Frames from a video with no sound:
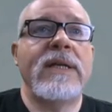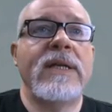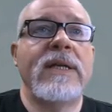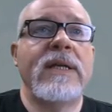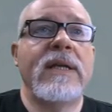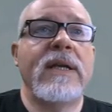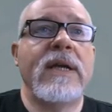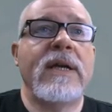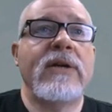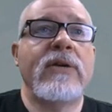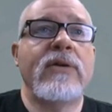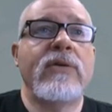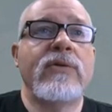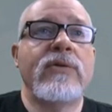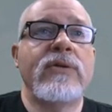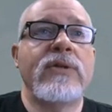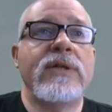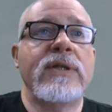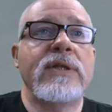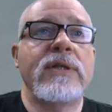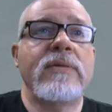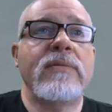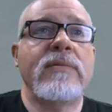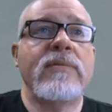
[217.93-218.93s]
electrical
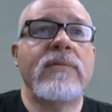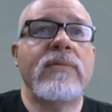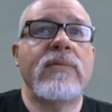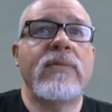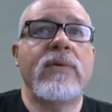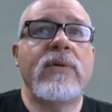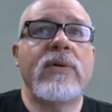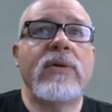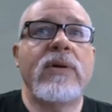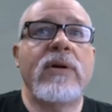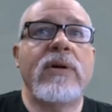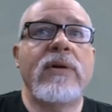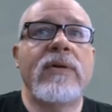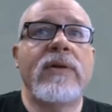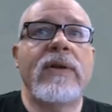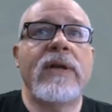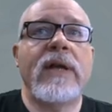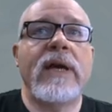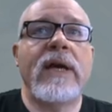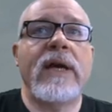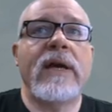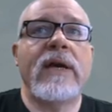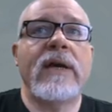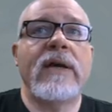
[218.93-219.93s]
stim on the
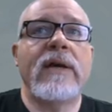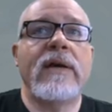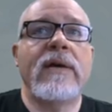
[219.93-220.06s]
neck.